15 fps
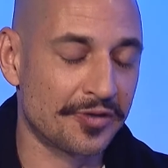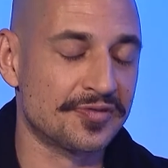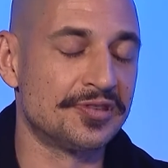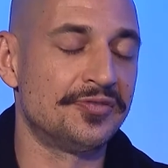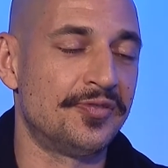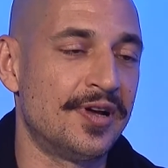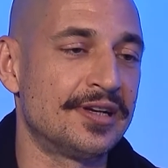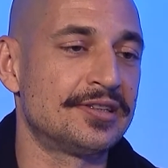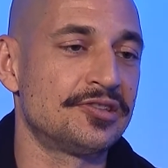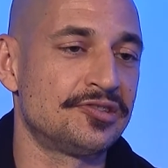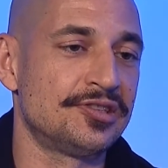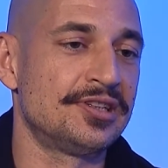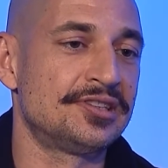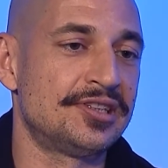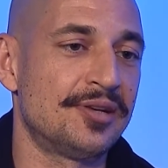of the fact that
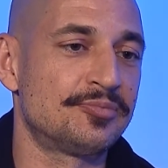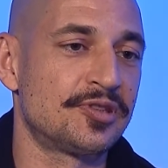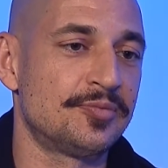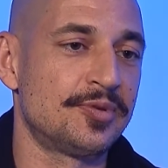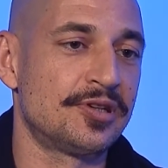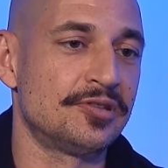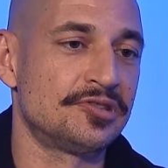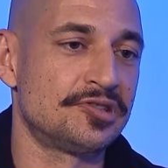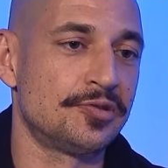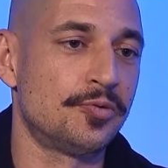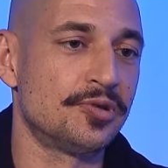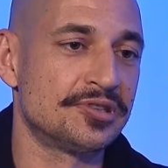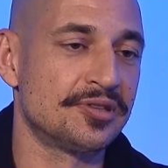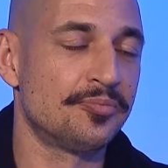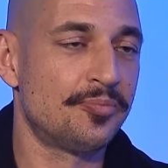she accepted, because she
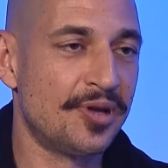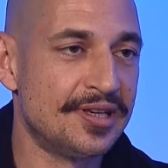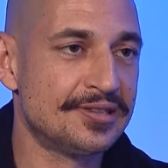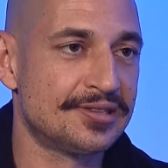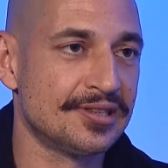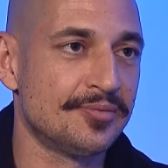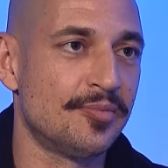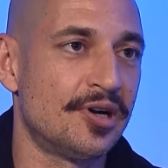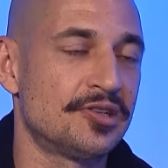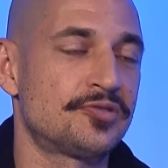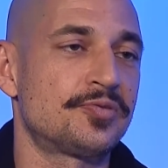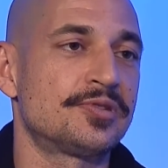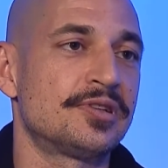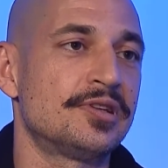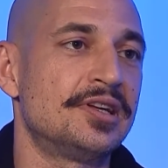wasn't painting much
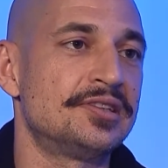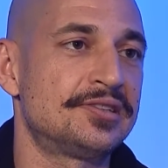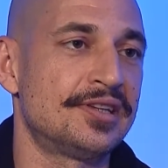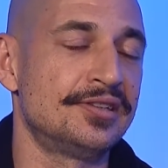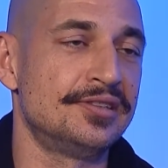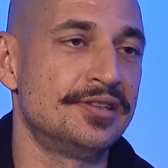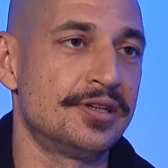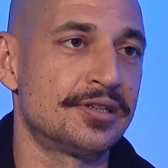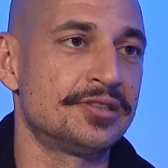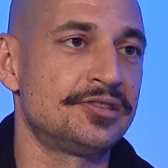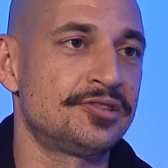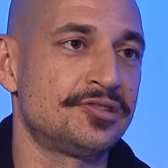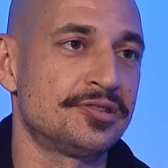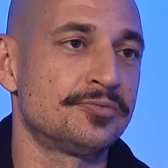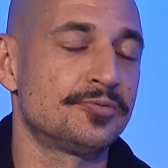for the last 10 years.
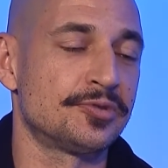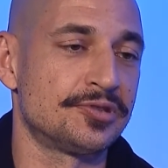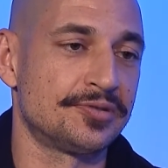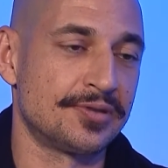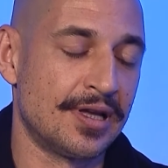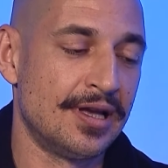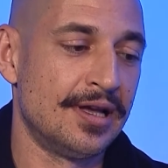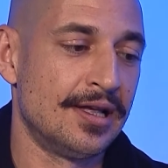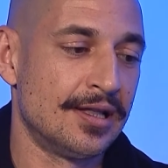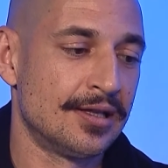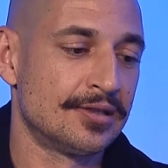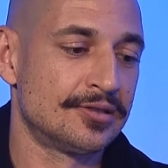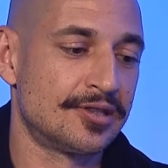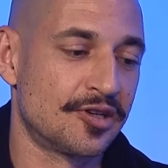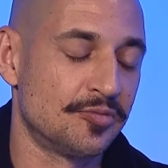She was
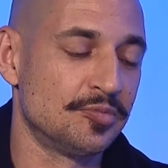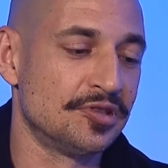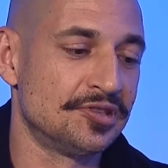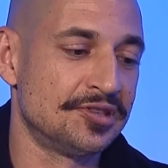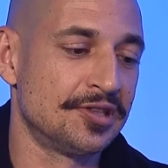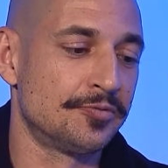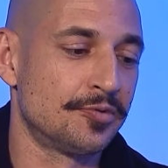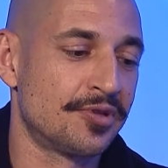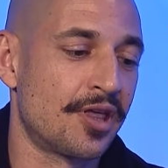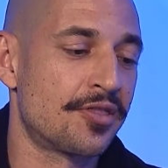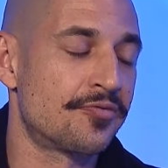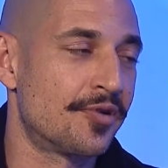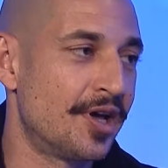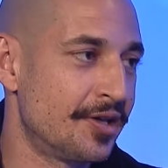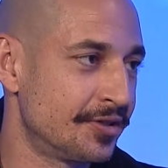terribly sick with
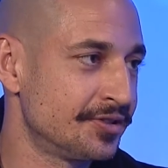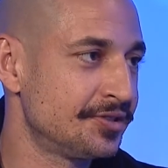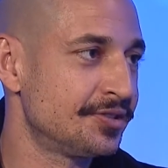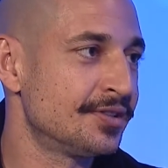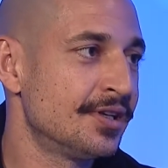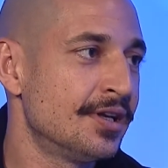arthritis.